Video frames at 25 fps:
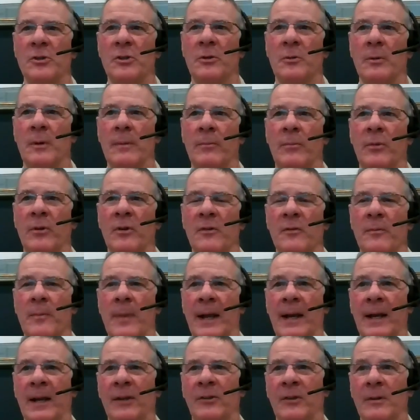to improve
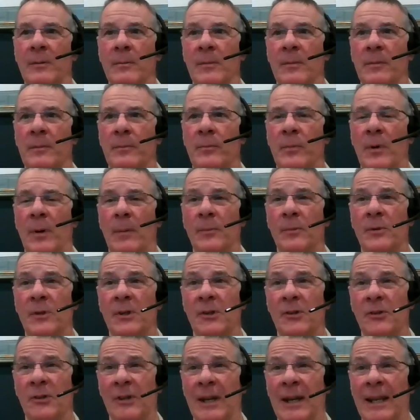magnetic properties?